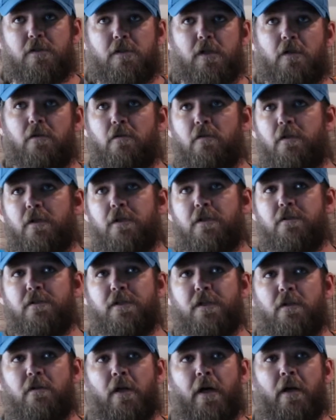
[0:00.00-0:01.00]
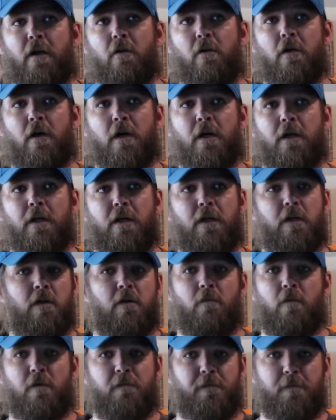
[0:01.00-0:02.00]
generally using lighter line,
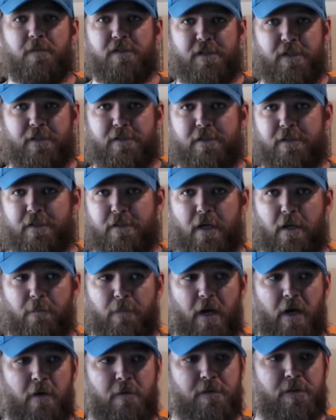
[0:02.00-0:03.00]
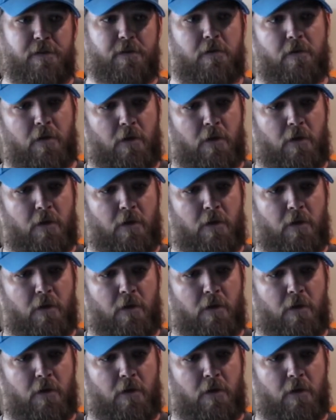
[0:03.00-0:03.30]
anywhere from 6 to 10 pounds,